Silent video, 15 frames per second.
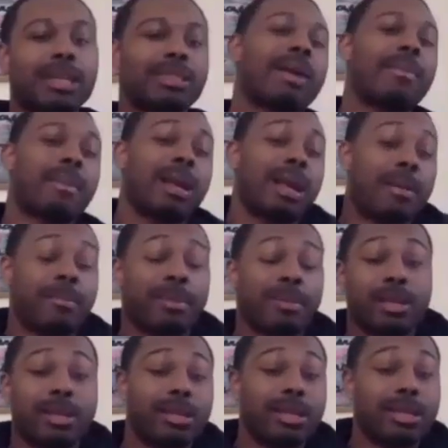and I'm and I'm
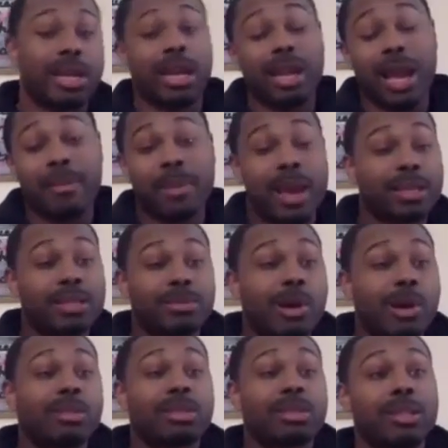pretty good and I like
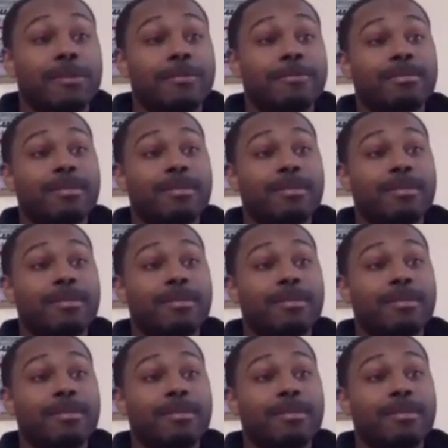basketball to